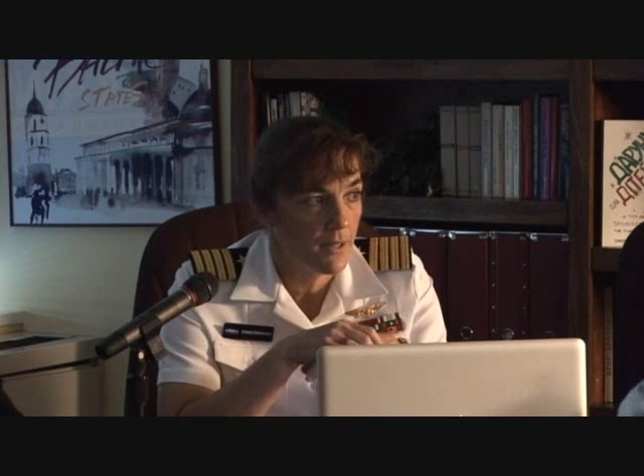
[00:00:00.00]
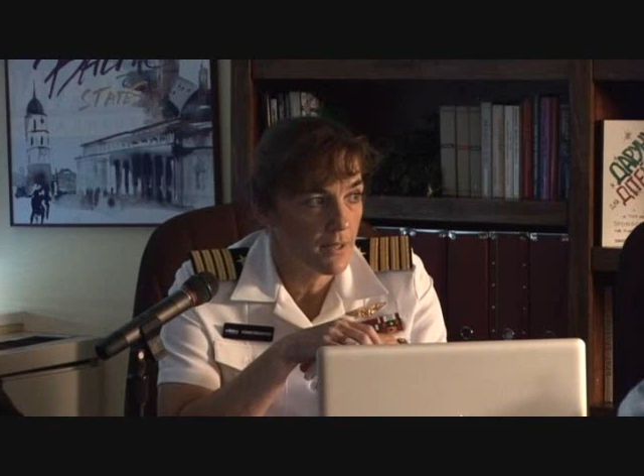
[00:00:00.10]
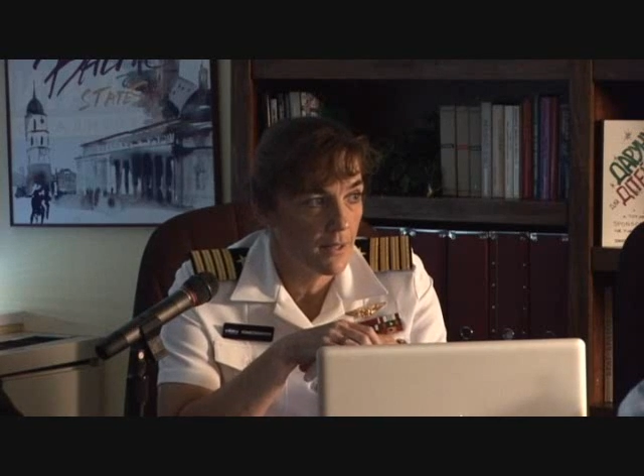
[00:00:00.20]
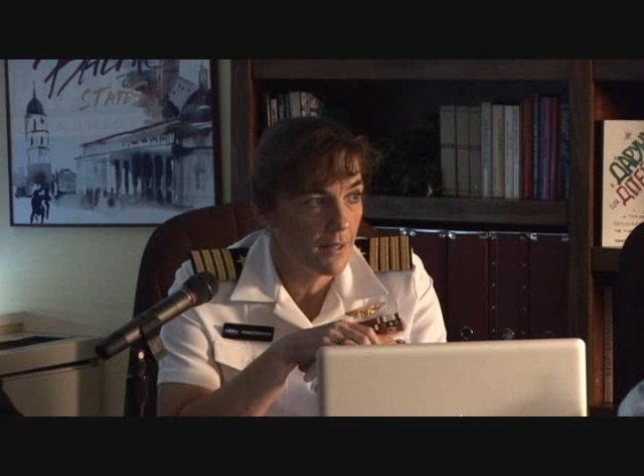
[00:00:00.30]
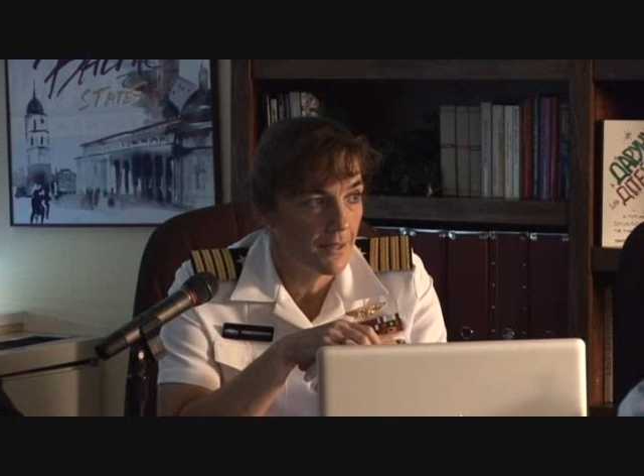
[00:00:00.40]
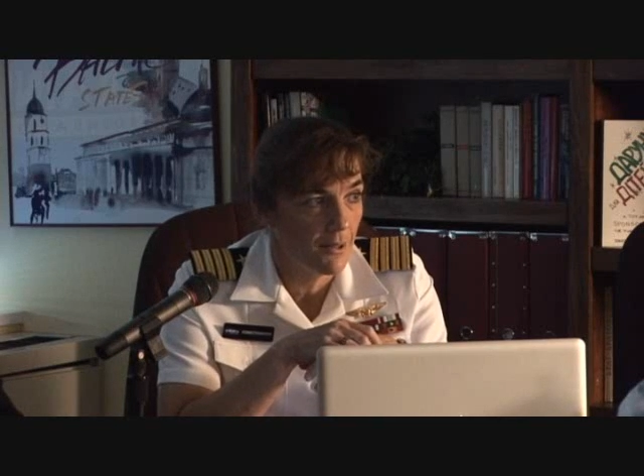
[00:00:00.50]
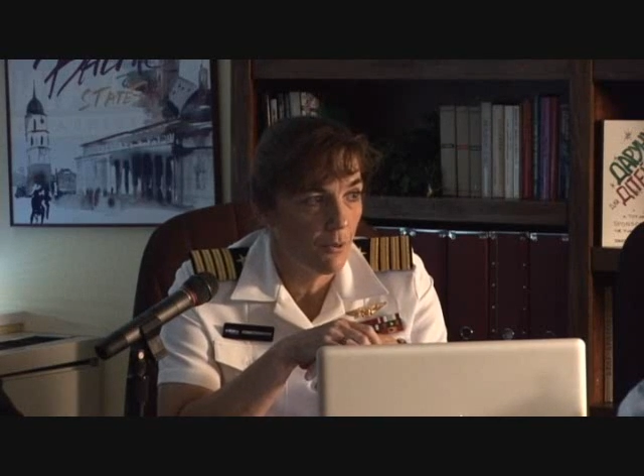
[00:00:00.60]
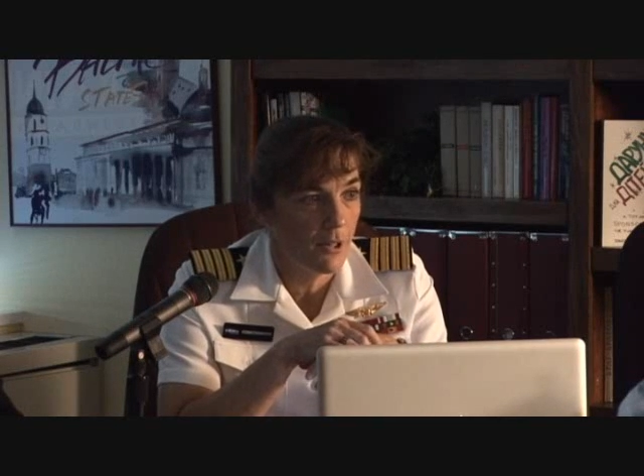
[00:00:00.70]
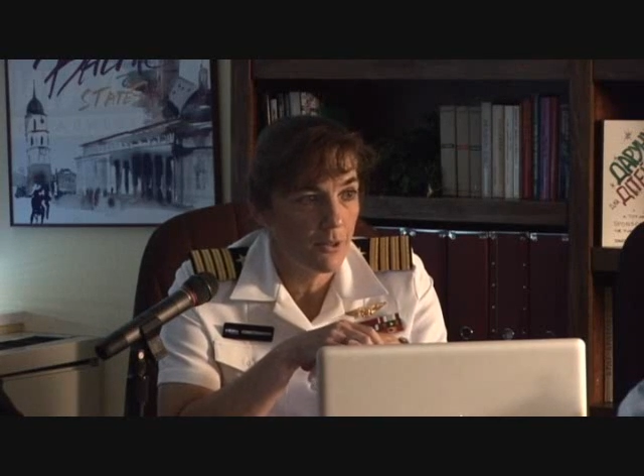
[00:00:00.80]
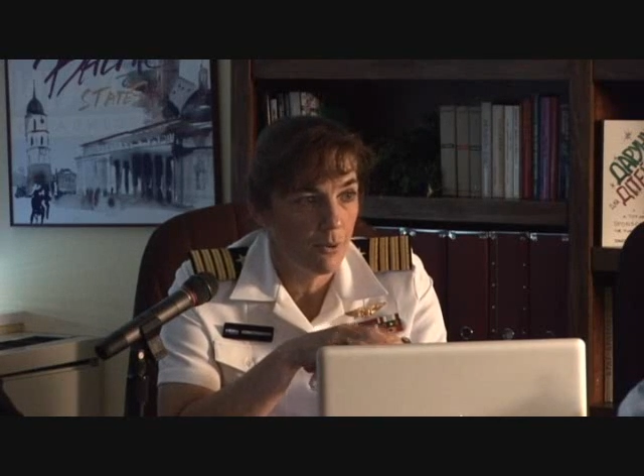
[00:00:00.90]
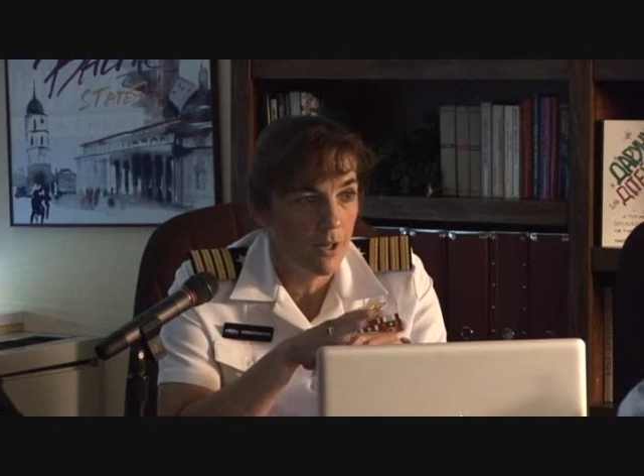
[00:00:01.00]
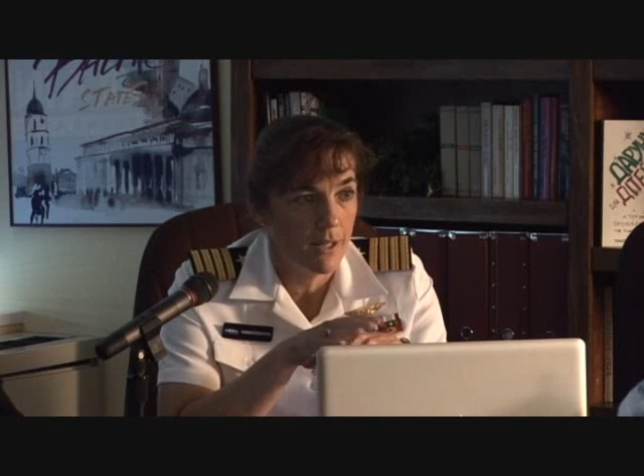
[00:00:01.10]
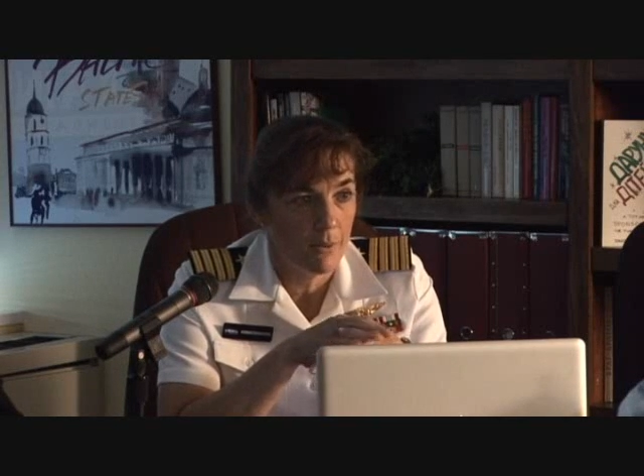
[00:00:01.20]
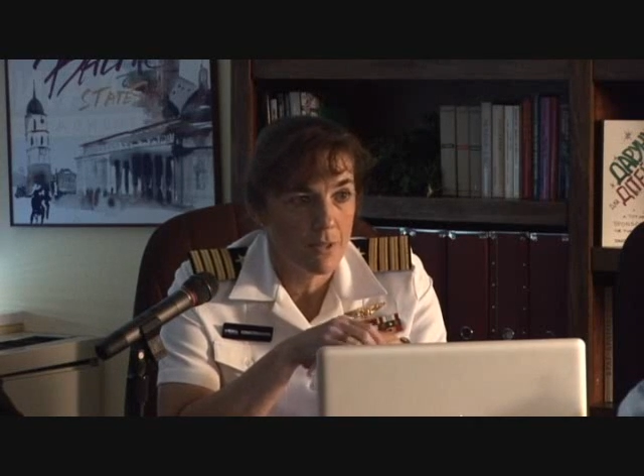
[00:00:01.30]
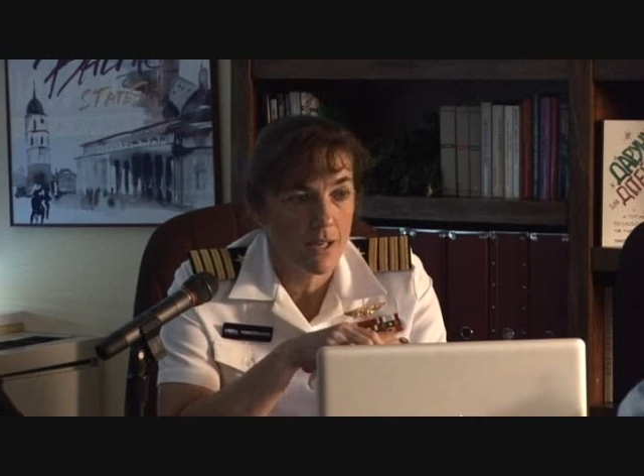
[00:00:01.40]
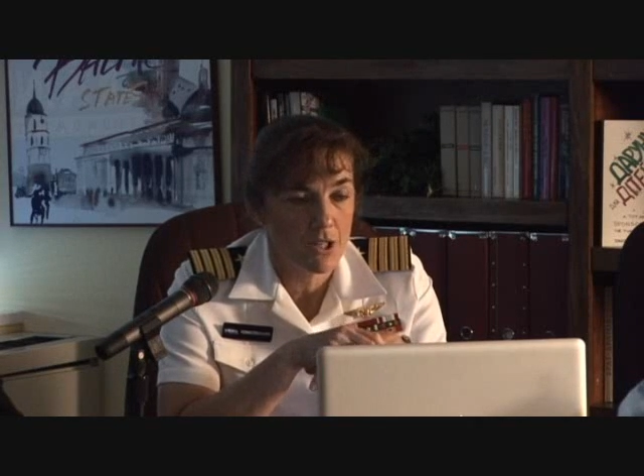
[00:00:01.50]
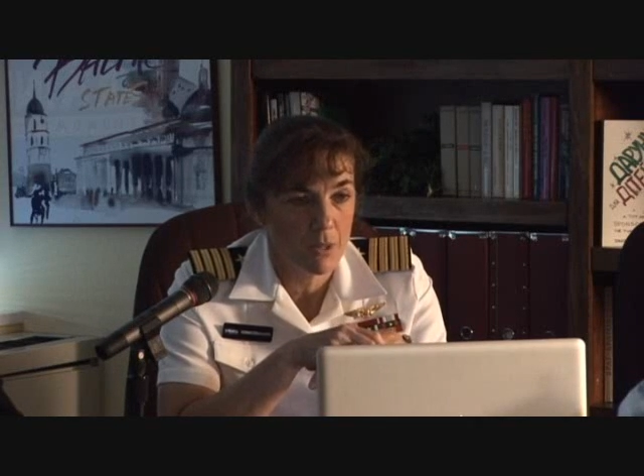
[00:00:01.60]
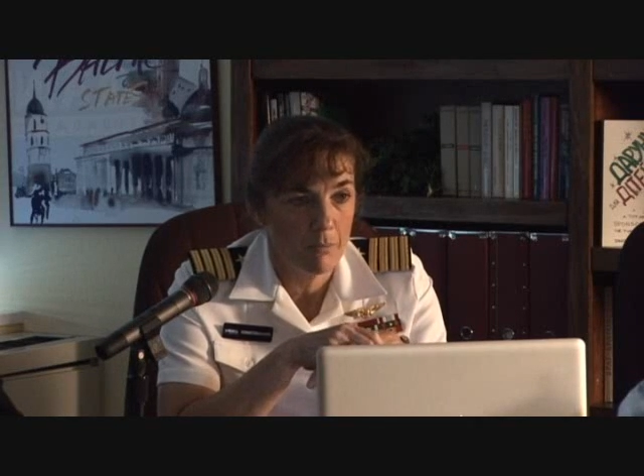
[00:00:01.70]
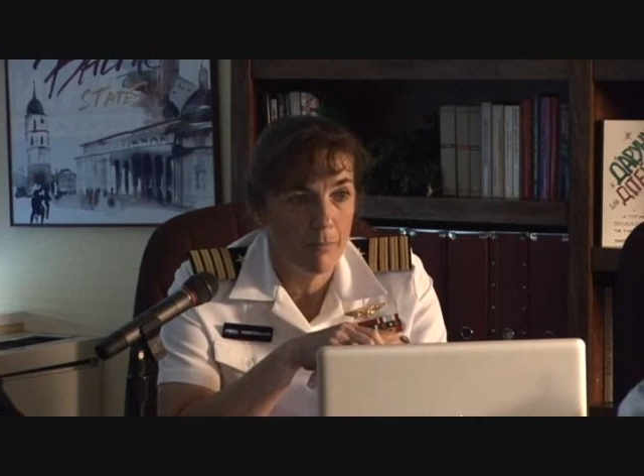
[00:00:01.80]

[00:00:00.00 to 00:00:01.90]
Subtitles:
they said that the water quality was actually